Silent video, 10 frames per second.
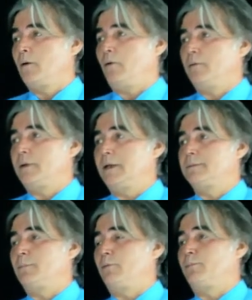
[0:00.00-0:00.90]
All types
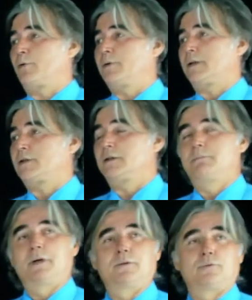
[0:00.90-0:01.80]
of production
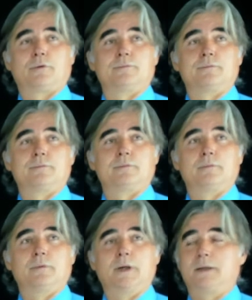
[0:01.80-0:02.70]
depend on
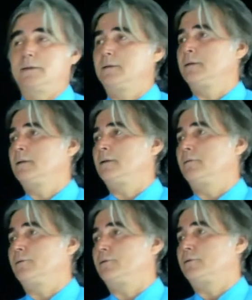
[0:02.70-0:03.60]
land,
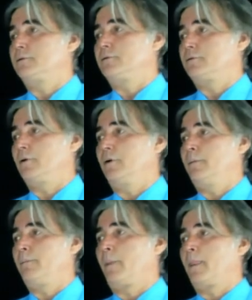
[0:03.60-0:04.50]
so
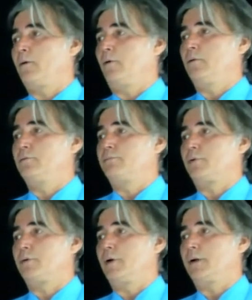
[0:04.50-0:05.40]
all
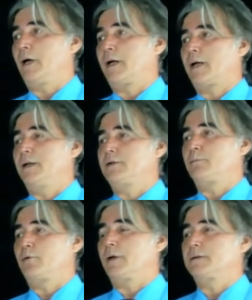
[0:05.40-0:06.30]
agriculture
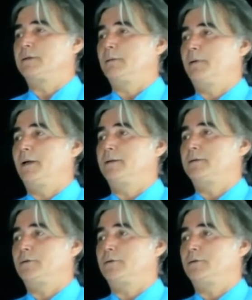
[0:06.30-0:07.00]
production depends